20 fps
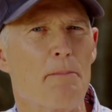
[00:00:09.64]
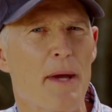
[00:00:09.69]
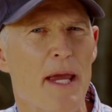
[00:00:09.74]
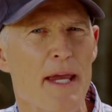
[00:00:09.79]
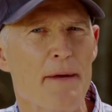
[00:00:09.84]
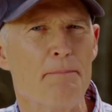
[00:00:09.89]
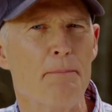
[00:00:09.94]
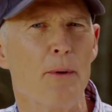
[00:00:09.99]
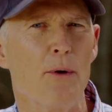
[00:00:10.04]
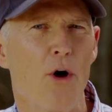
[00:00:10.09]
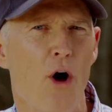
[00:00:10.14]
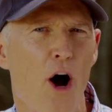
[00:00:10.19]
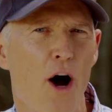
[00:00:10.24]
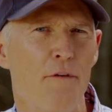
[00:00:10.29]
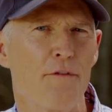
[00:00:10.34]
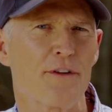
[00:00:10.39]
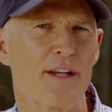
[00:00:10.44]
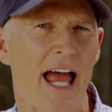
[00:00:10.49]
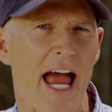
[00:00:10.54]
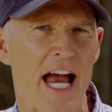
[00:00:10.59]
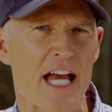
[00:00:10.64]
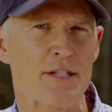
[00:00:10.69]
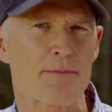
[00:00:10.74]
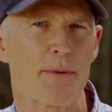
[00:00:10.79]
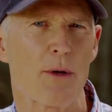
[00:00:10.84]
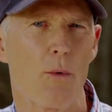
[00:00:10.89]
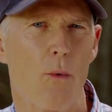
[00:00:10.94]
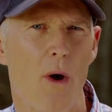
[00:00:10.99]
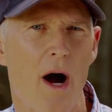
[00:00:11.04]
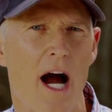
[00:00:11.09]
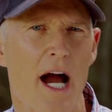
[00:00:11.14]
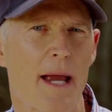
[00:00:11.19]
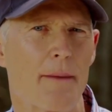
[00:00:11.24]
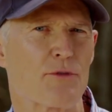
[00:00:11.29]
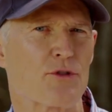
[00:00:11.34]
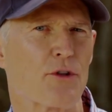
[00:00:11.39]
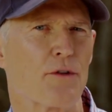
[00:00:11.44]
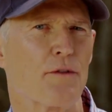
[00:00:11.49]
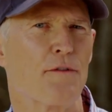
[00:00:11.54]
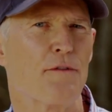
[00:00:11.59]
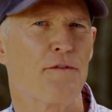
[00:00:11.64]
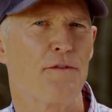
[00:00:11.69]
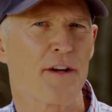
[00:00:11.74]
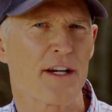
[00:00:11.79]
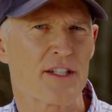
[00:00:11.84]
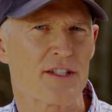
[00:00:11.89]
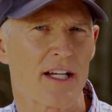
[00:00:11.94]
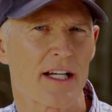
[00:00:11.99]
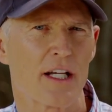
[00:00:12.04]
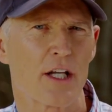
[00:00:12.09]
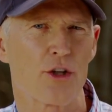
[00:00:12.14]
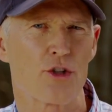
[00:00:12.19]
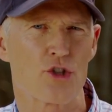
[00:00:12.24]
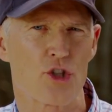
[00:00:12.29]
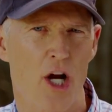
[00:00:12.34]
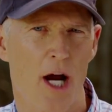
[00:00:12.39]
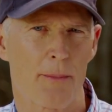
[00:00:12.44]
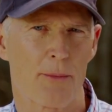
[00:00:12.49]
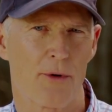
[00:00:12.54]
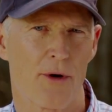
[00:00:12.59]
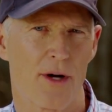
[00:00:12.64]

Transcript: People often ask me why I'm so fixated on job